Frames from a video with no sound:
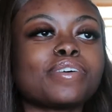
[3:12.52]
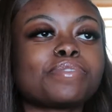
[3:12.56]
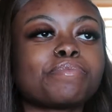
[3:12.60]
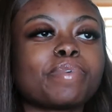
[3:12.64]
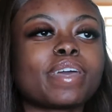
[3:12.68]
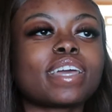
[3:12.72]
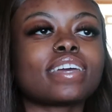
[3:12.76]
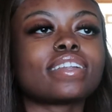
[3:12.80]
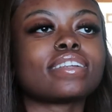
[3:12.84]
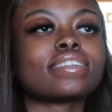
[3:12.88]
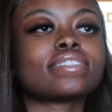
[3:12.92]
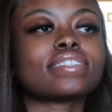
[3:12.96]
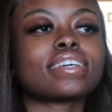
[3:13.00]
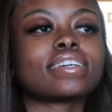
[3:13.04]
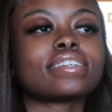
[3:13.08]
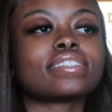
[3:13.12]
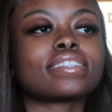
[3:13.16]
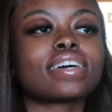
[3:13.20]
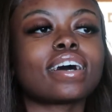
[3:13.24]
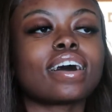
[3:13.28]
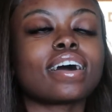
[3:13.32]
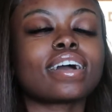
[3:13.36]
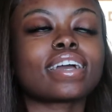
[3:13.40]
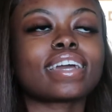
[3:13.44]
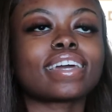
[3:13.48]
I was making a
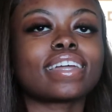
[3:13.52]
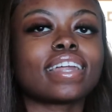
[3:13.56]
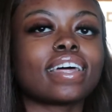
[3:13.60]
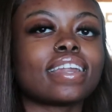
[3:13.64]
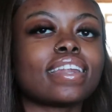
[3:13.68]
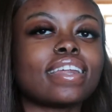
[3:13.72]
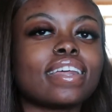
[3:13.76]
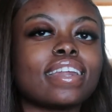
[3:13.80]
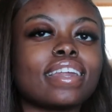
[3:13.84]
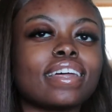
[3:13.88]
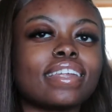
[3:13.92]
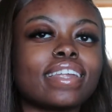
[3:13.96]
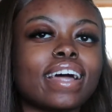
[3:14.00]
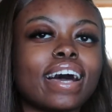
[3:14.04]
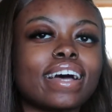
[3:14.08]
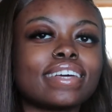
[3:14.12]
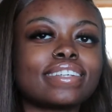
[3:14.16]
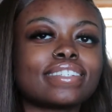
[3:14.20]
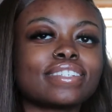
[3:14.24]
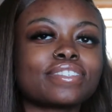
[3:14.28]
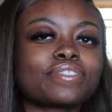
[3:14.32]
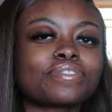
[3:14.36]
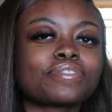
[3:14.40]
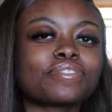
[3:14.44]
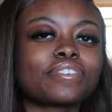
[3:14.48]
TikTok and I needed
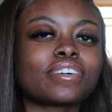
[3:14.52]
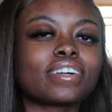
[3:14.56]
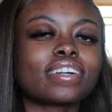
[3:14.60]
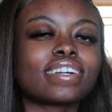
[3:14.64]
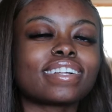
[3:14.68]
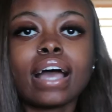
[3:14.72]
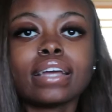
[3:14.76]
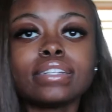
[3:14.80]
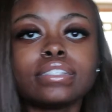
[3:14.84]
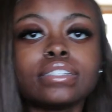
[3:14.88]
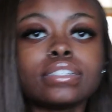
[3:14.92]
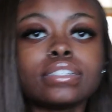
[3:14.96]
lashes for it. I